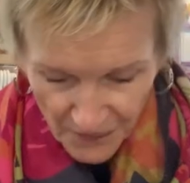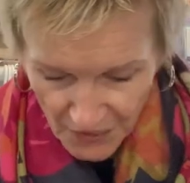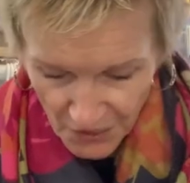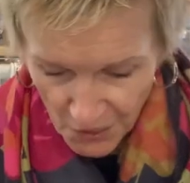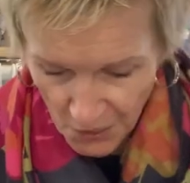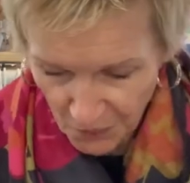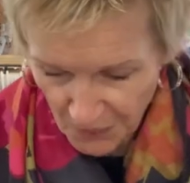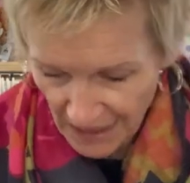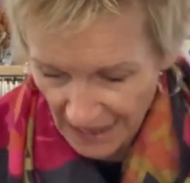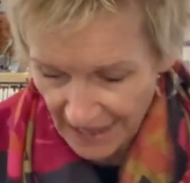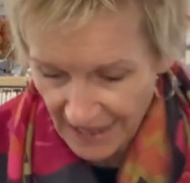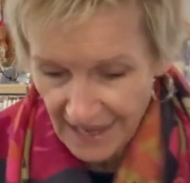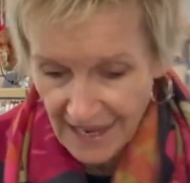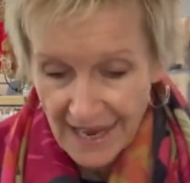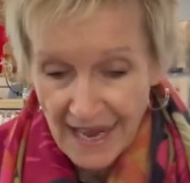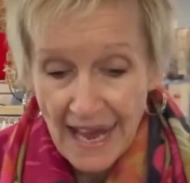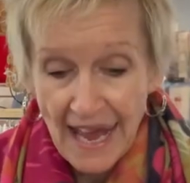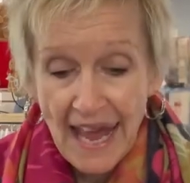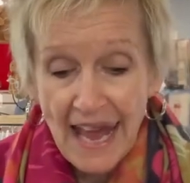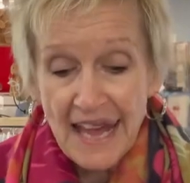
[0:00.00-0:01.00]
Okay,
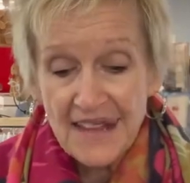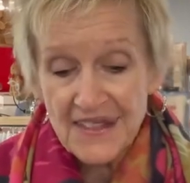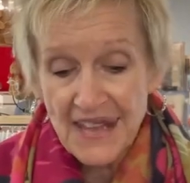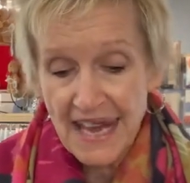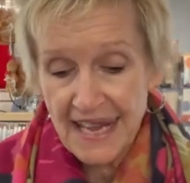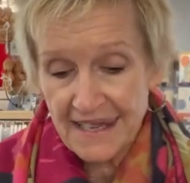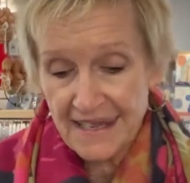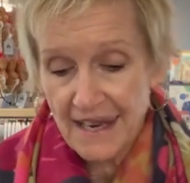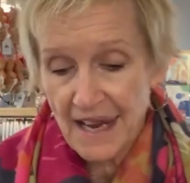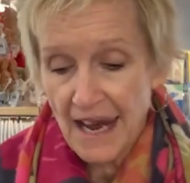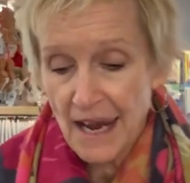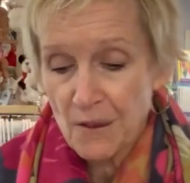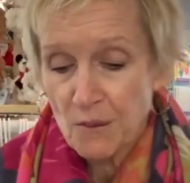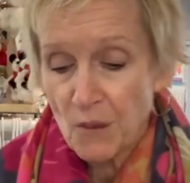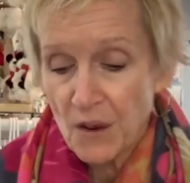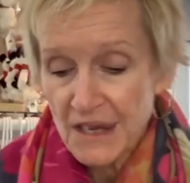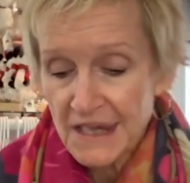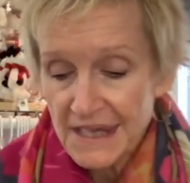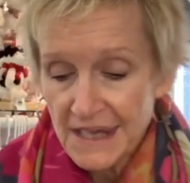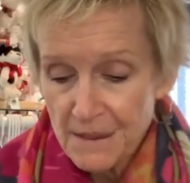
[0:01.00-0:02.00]
then I
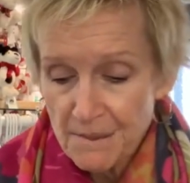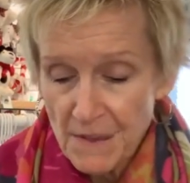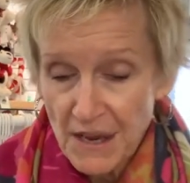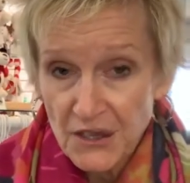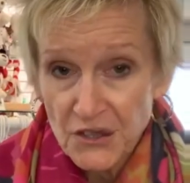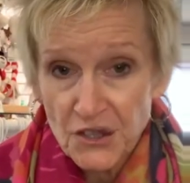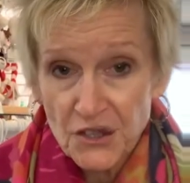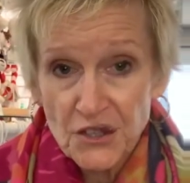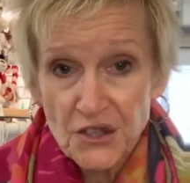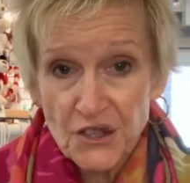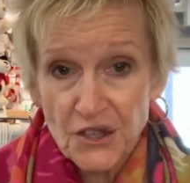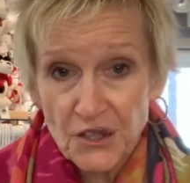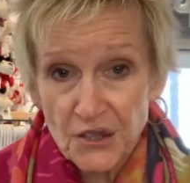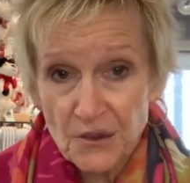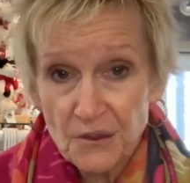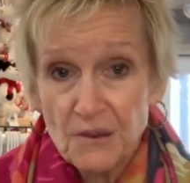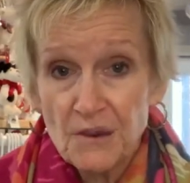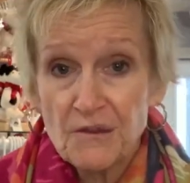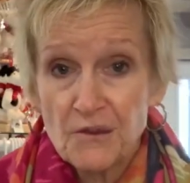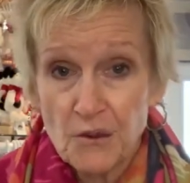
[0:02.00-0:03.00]
wanted to mention to
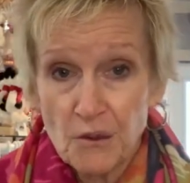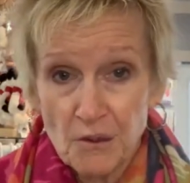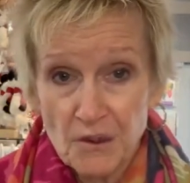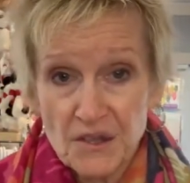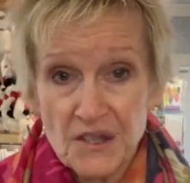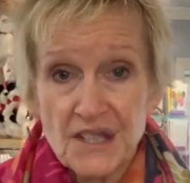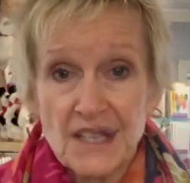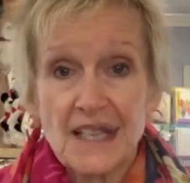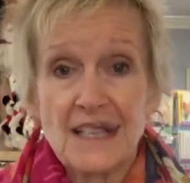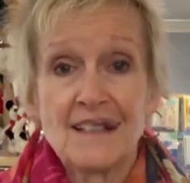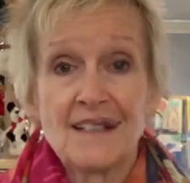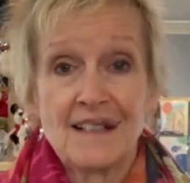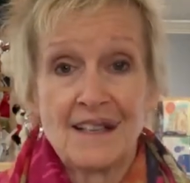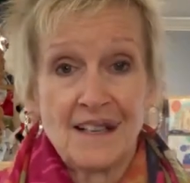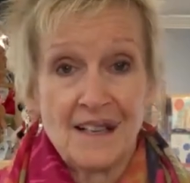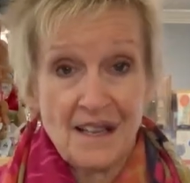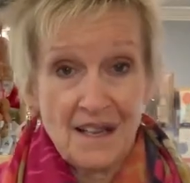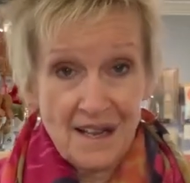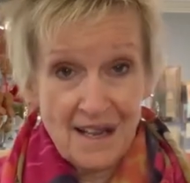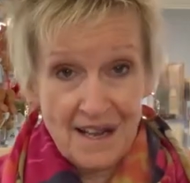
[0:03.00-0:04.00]
you, of course,
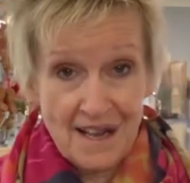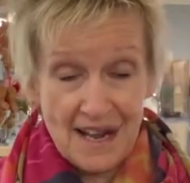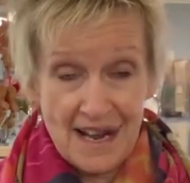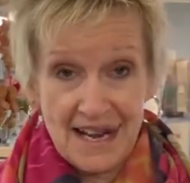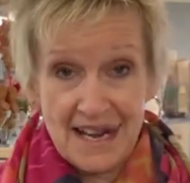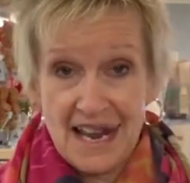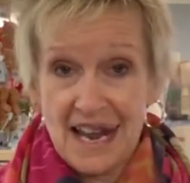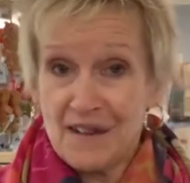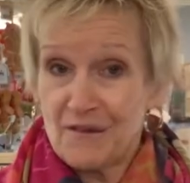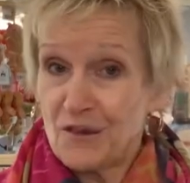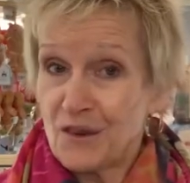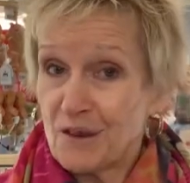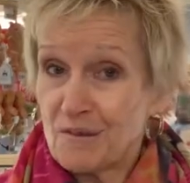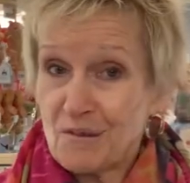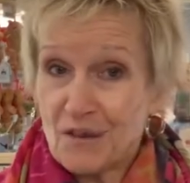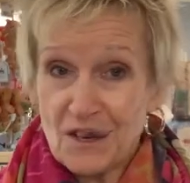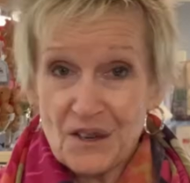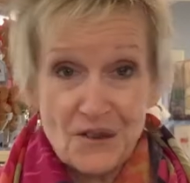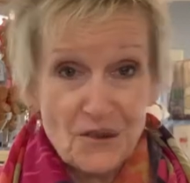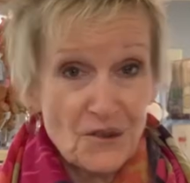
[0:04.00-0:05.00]
I have on
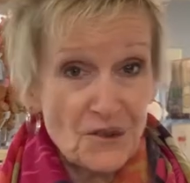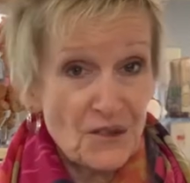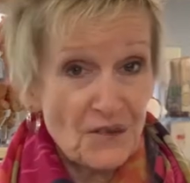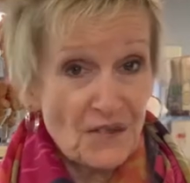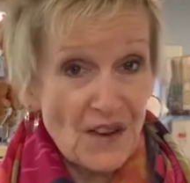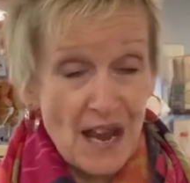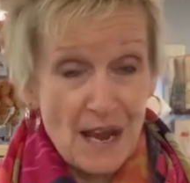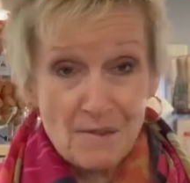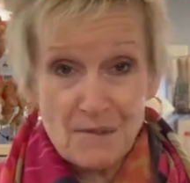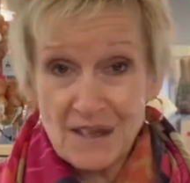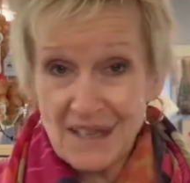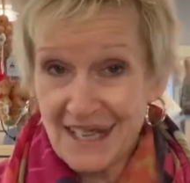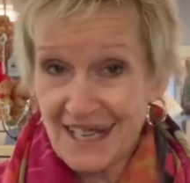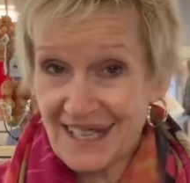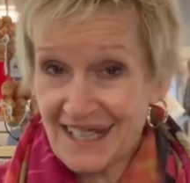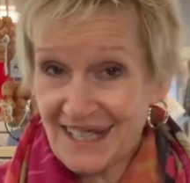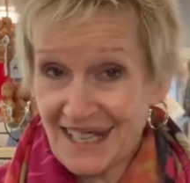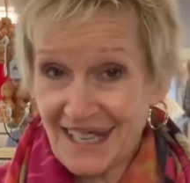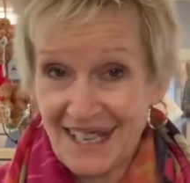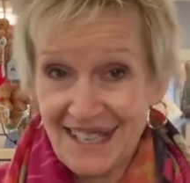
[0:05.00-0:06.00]
one of those
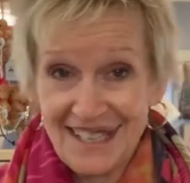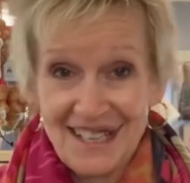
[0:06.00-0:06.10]
fabulous